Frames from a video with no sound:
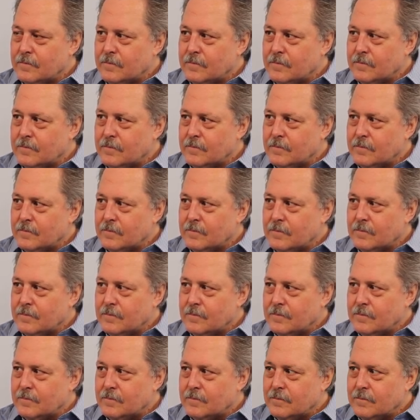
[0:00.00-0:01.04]

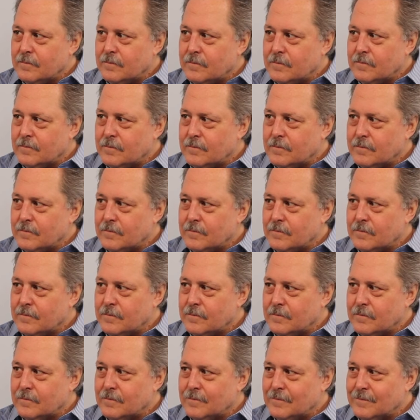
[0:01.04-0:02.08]

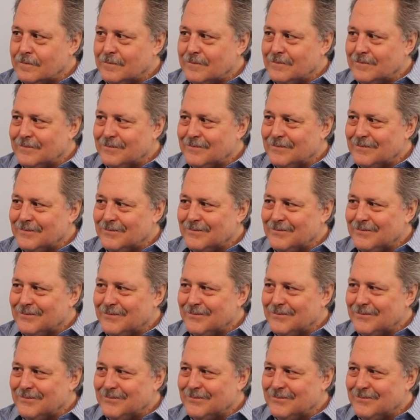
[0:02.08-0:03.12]

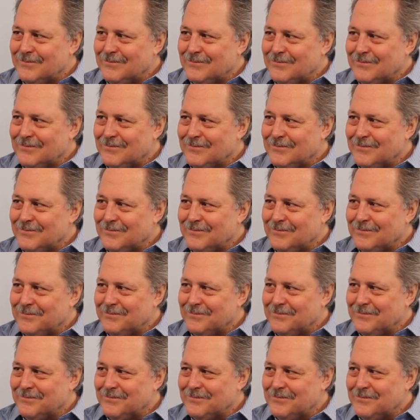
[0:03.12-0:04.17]

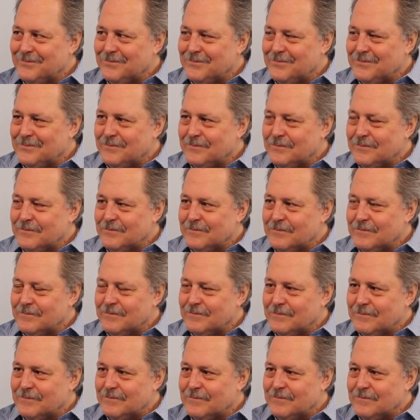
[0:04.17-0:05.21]

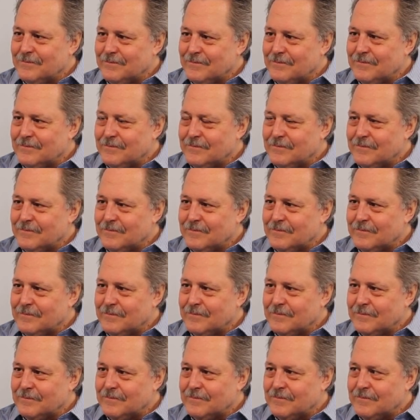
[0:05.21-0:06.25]
[no speech]